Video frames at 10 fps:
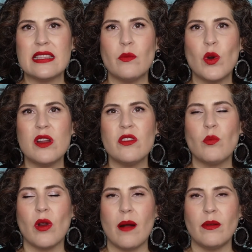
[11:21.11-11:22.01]
The, one of the
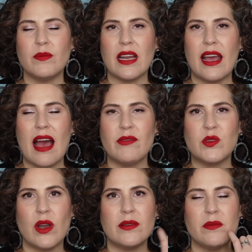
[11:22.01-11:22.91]
problems that I have is
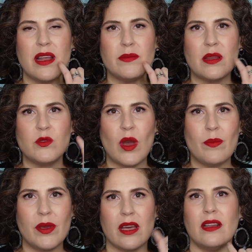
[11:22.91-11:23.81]
when I sometimes I'm
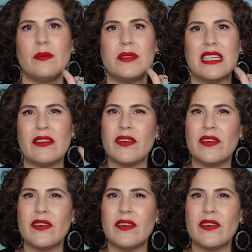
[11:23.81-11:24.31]
swiping on a lipstick,